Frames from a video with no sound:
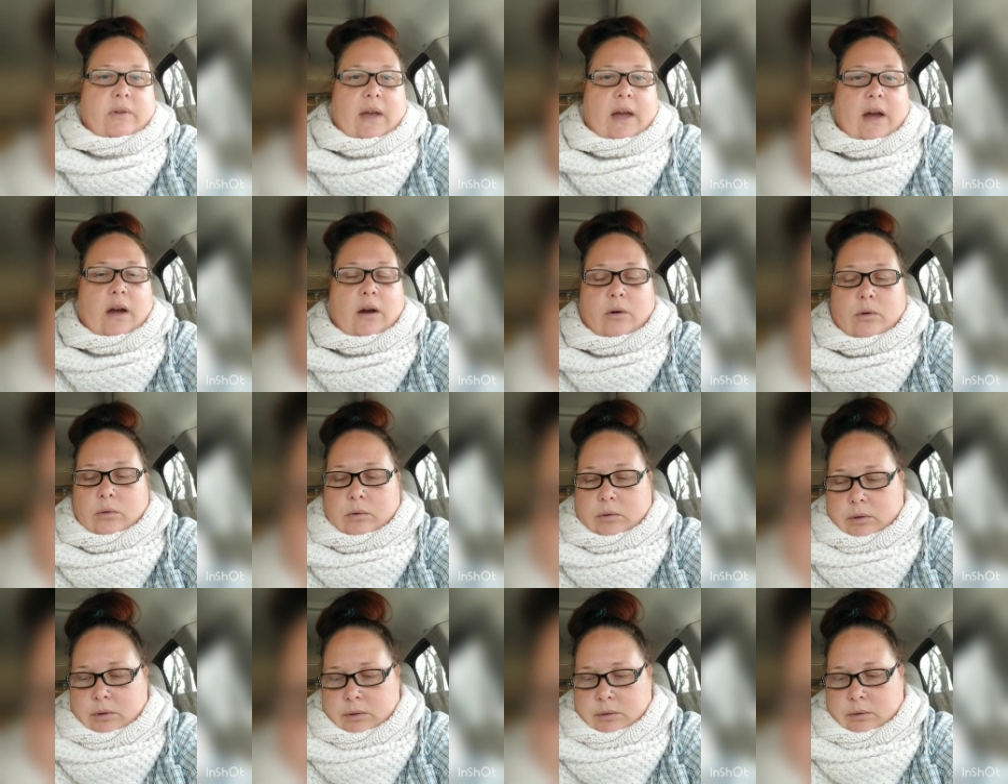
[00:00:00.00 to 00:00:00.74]
out
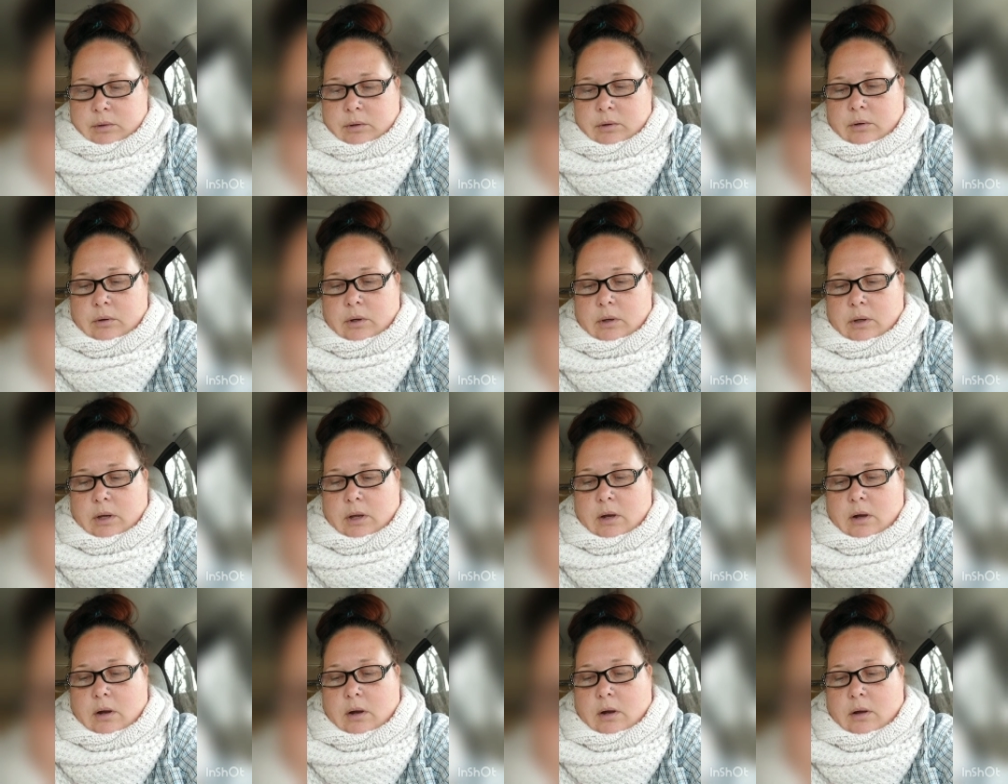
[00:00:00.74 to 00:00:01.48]

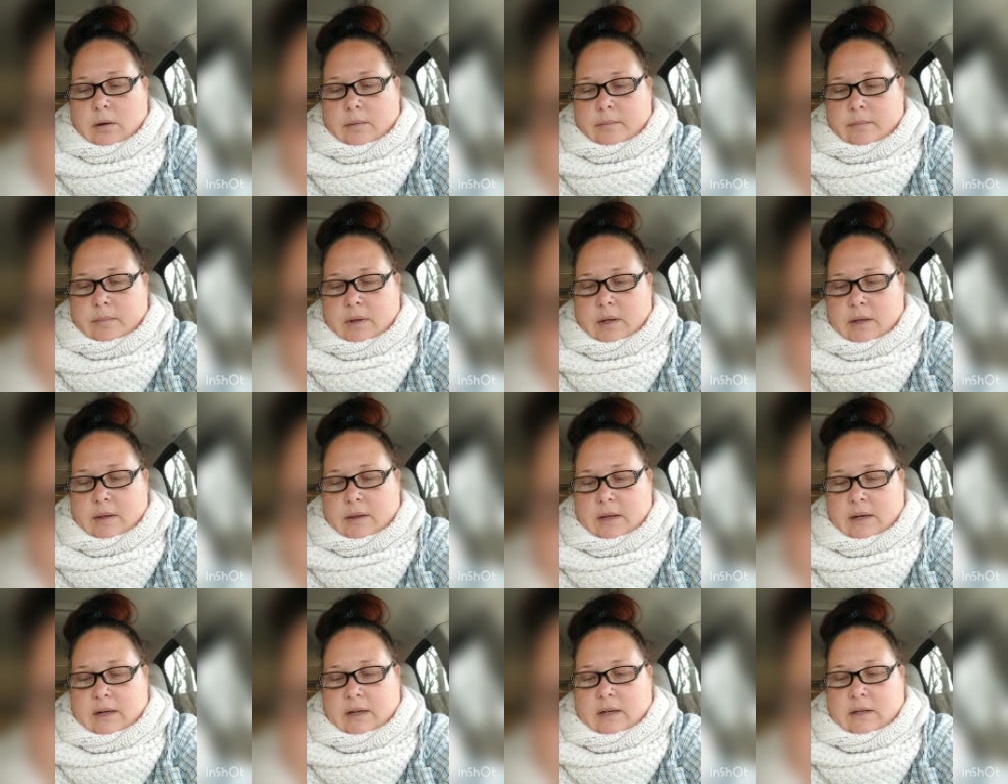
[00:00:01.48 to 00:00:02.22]
and
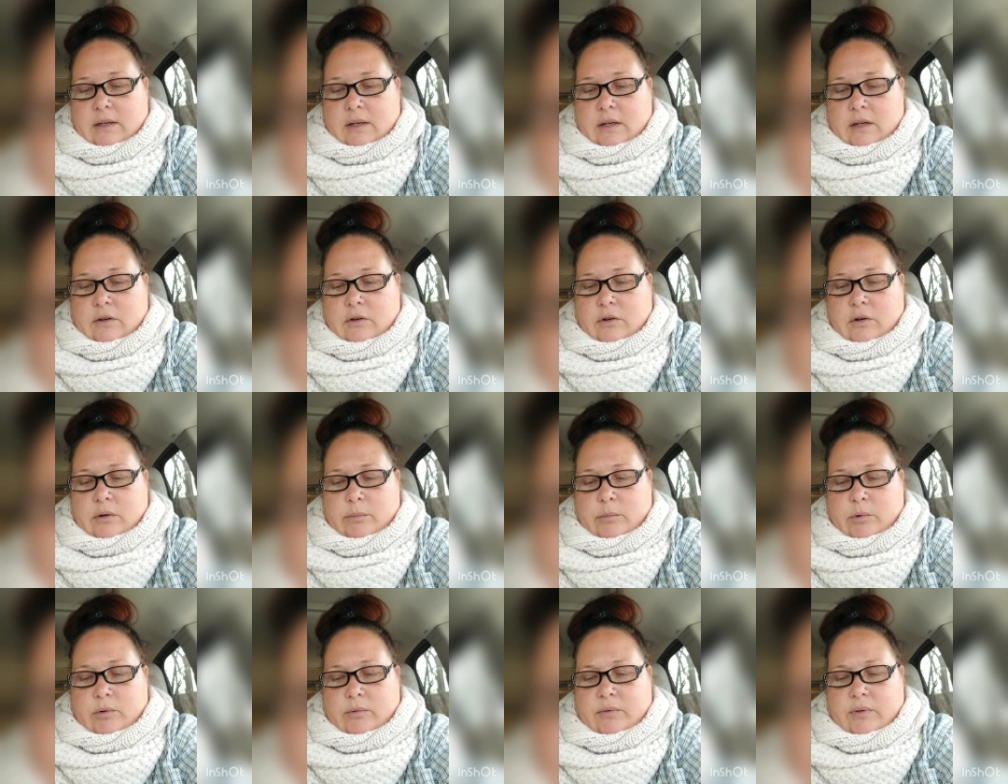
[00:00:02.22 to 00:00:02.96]
then continue to
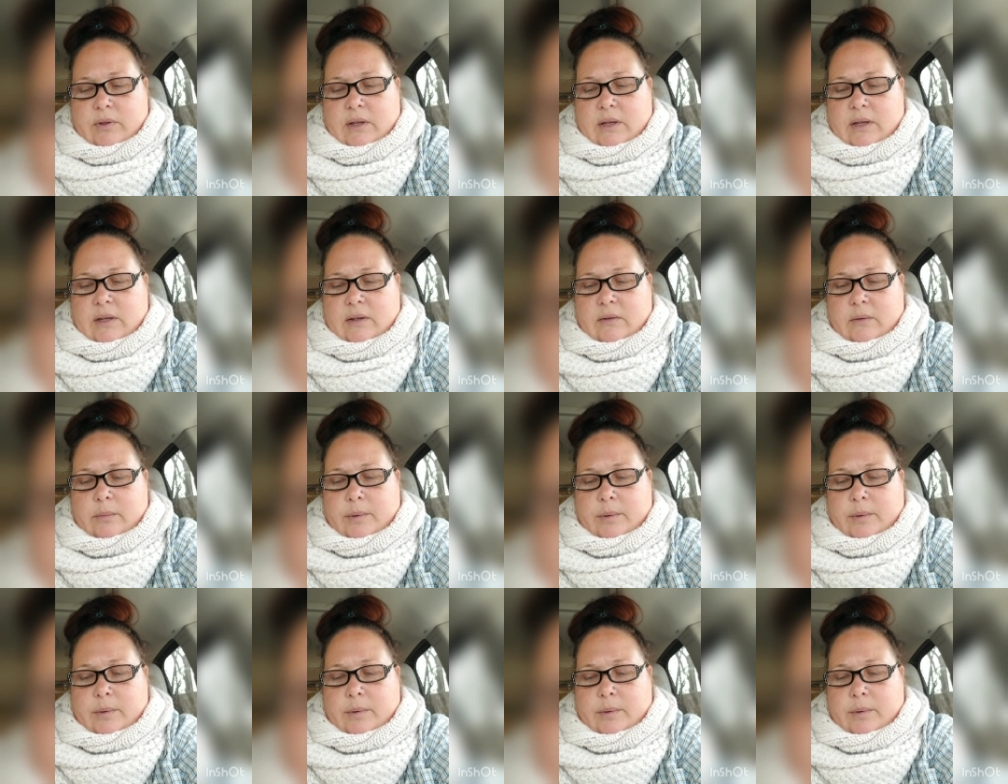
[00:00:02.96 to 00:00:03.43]
move things,